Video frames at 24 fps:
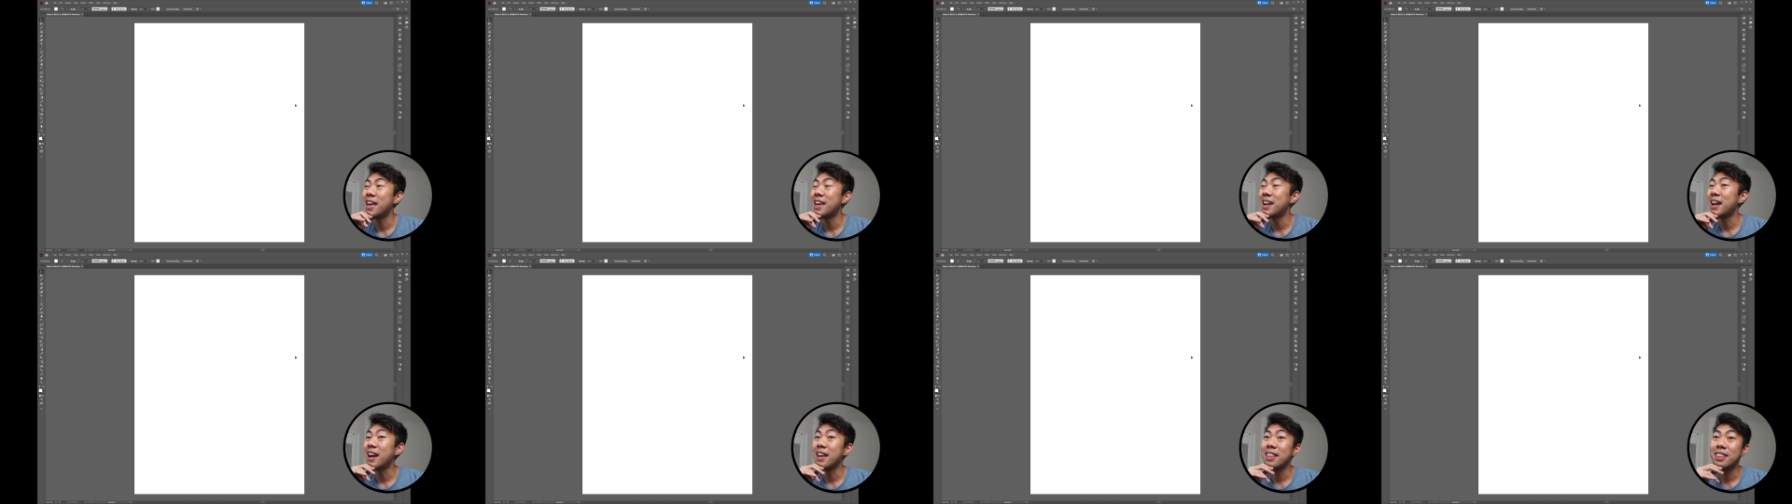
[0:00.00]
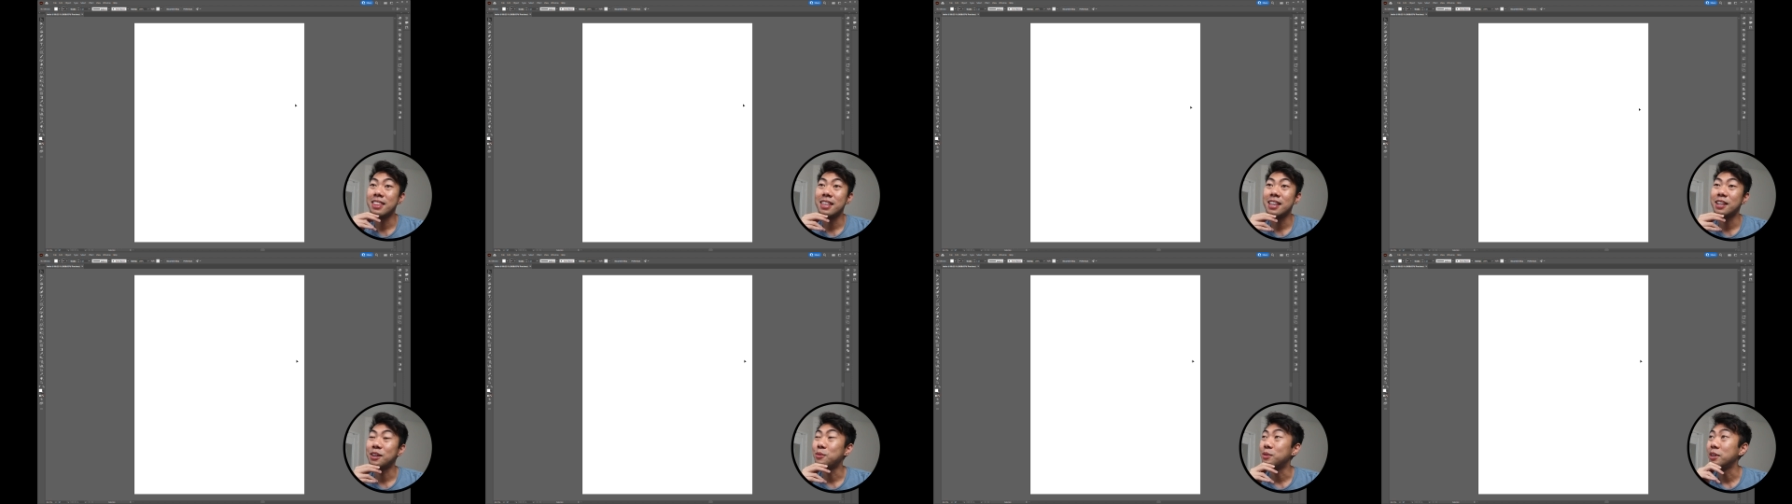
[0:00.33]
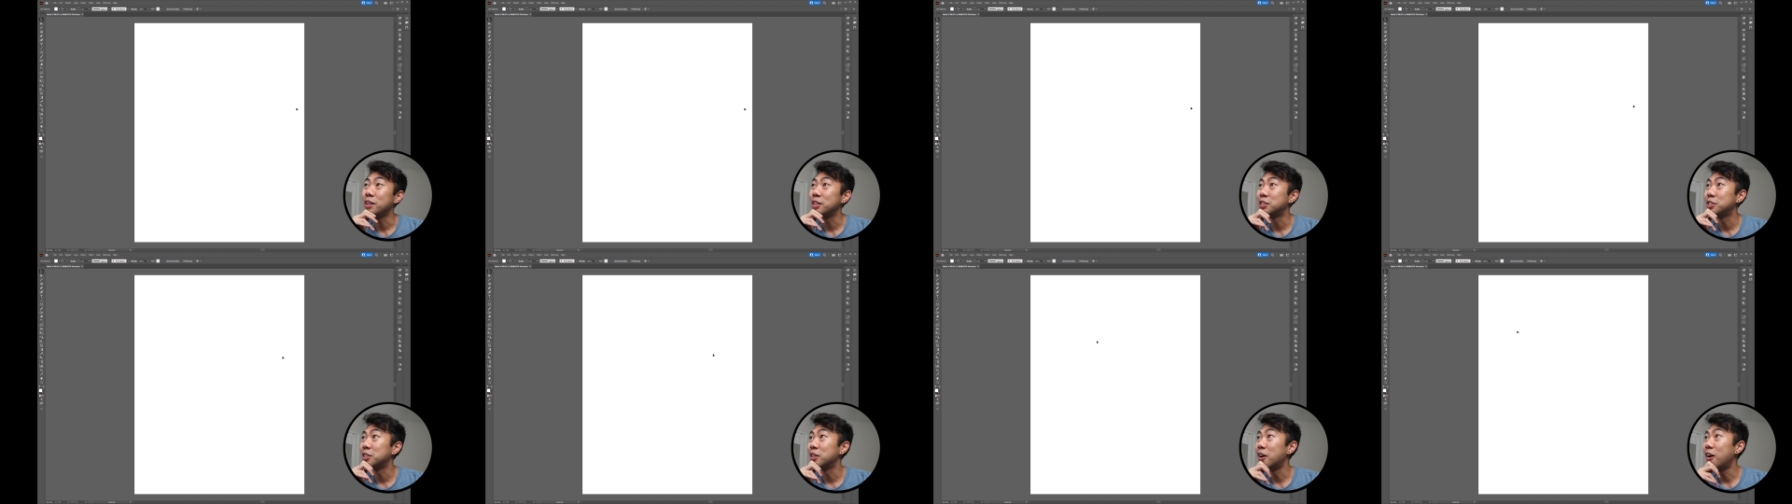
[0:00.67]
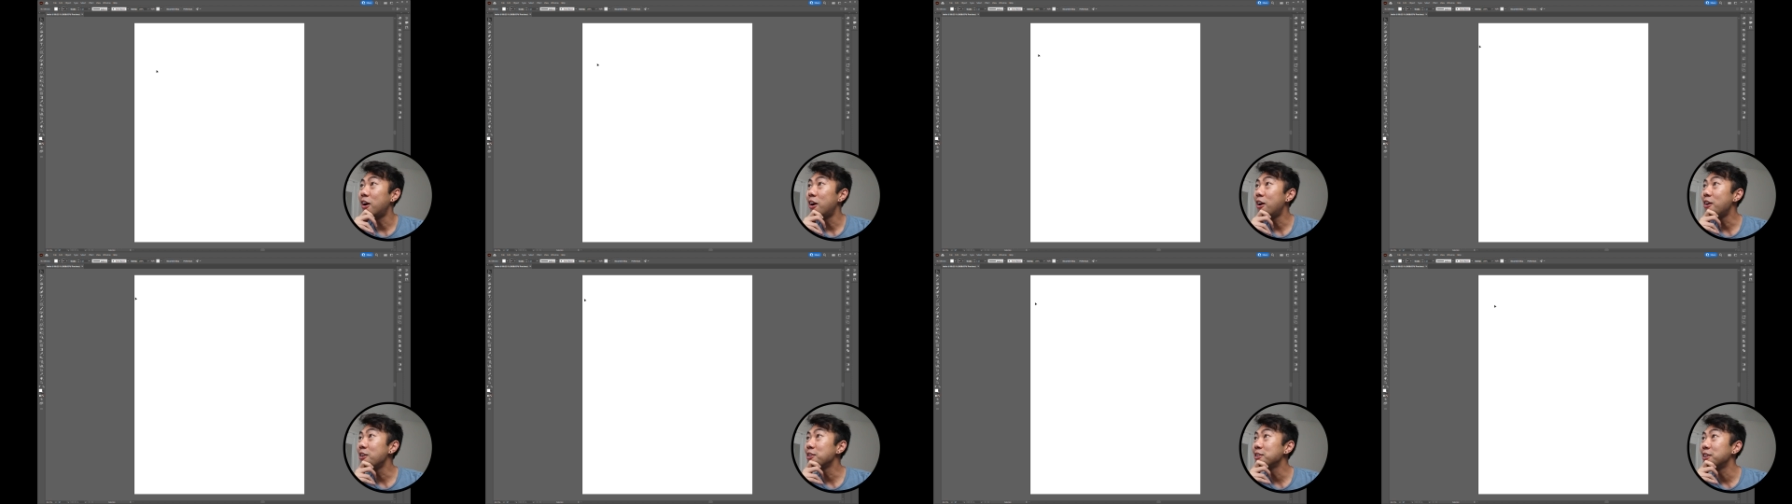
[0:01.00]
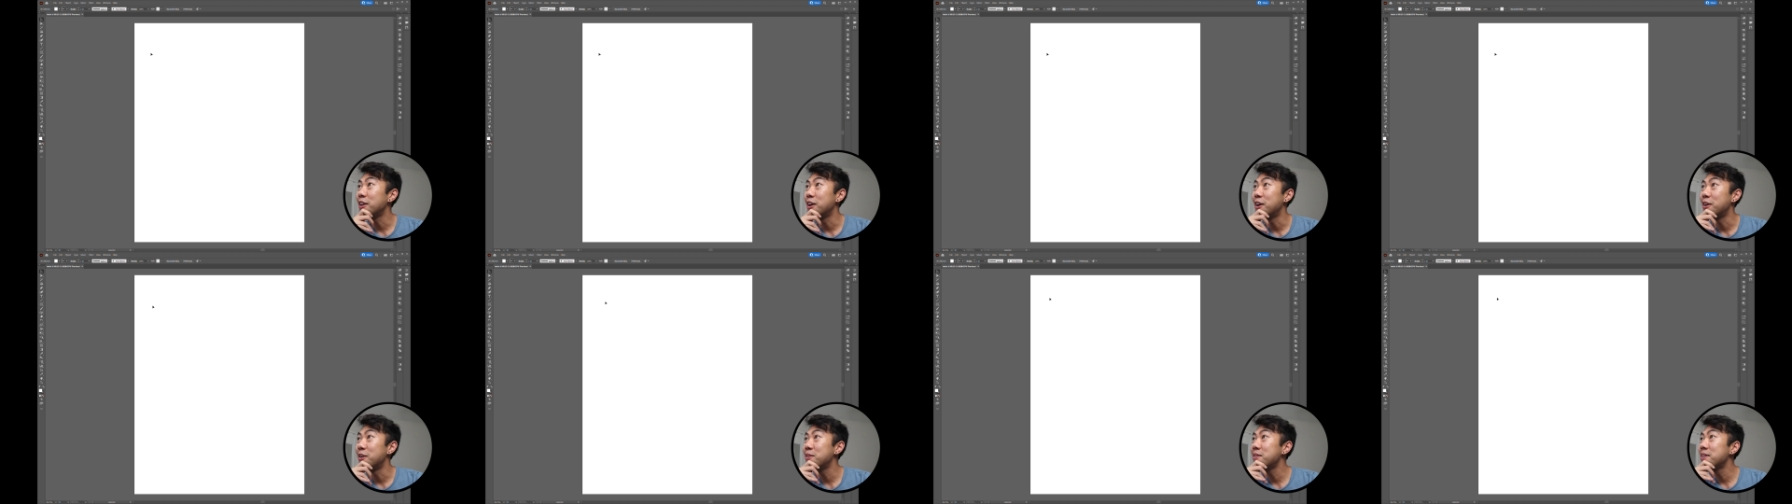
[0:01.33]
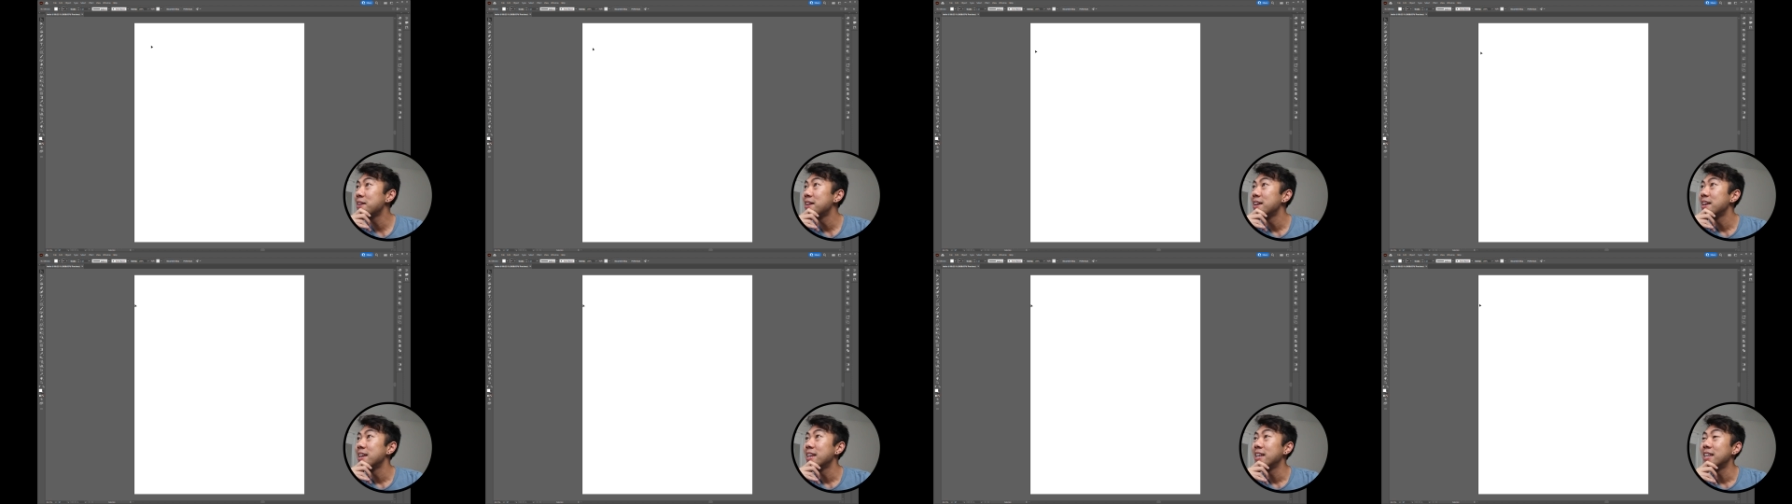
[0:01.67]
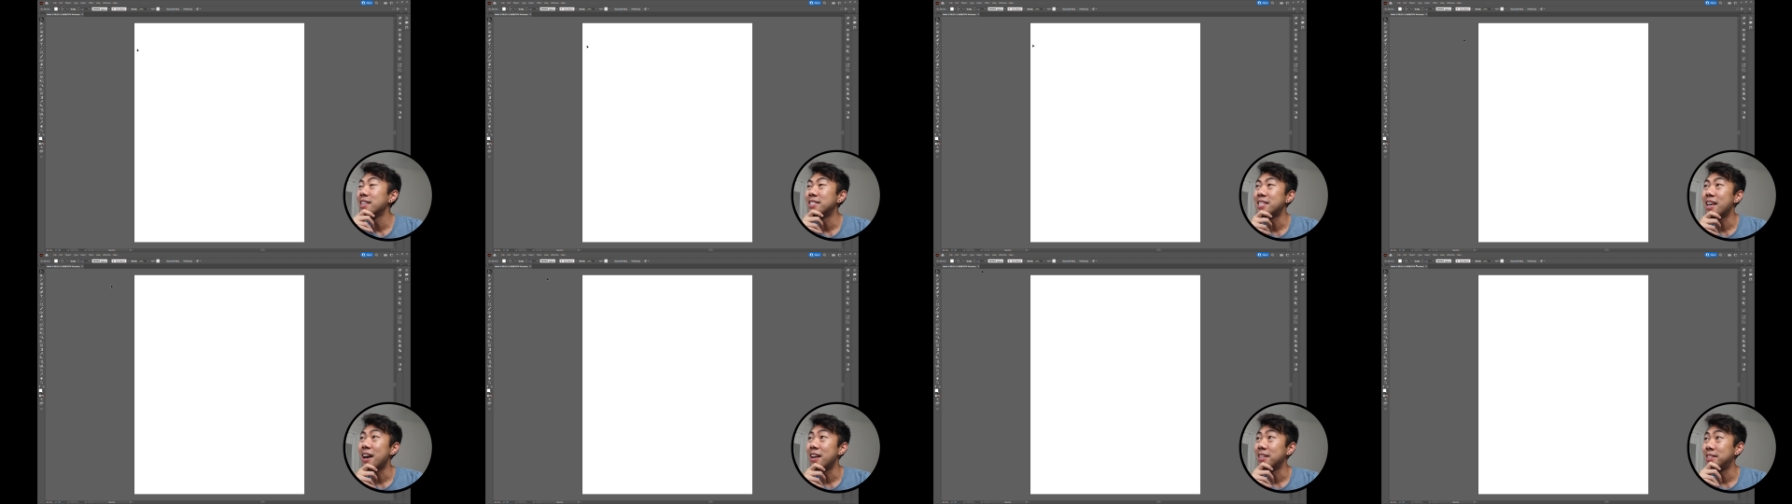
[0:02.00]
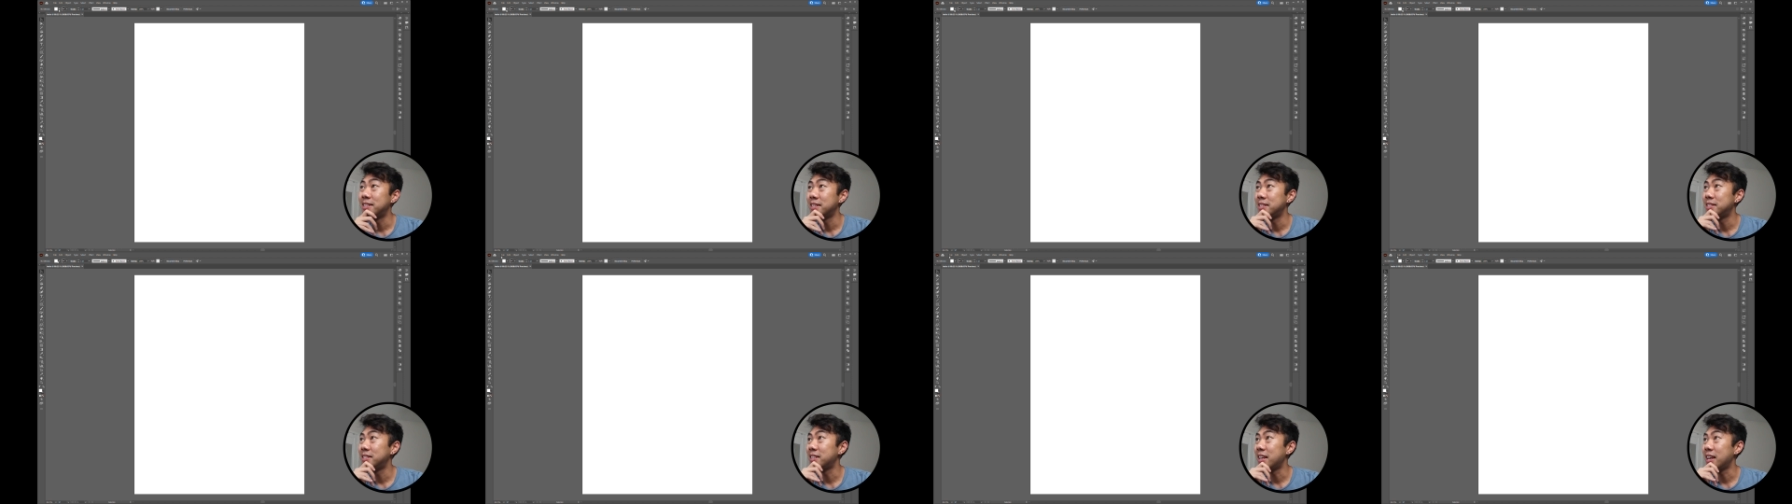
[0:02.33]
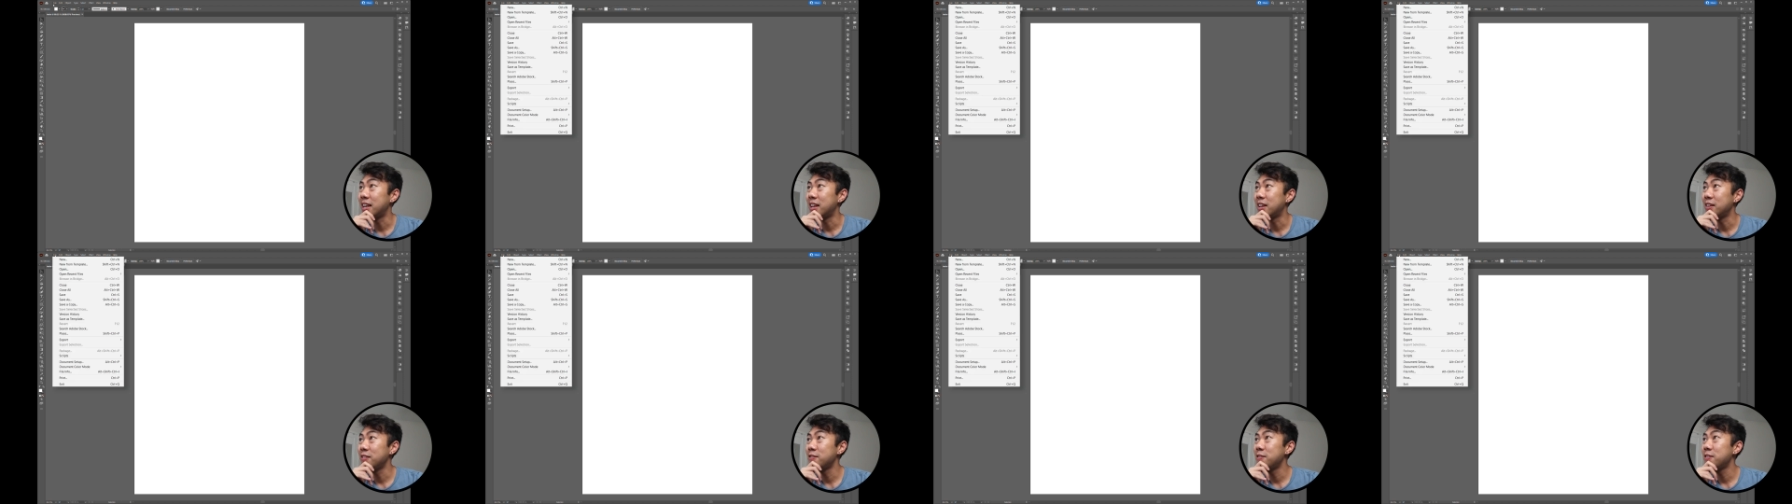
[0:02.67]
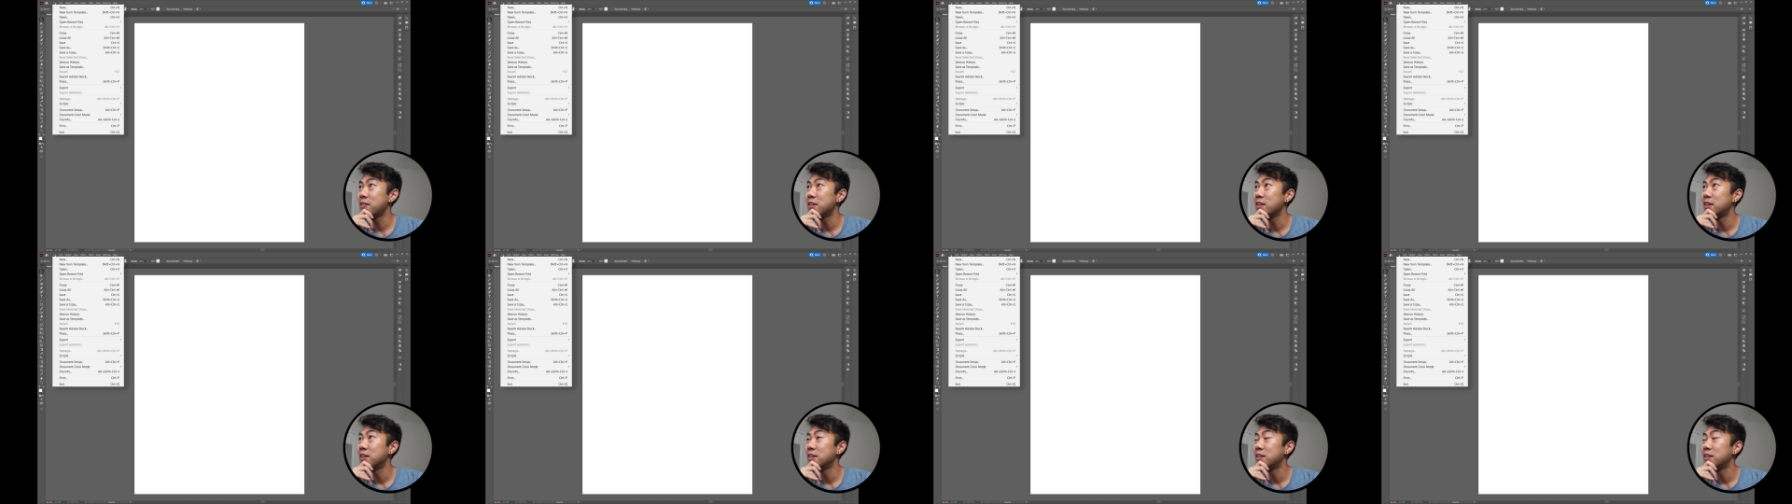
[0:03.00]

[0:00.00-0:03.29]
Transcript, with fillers: that I think we should all know is how to save,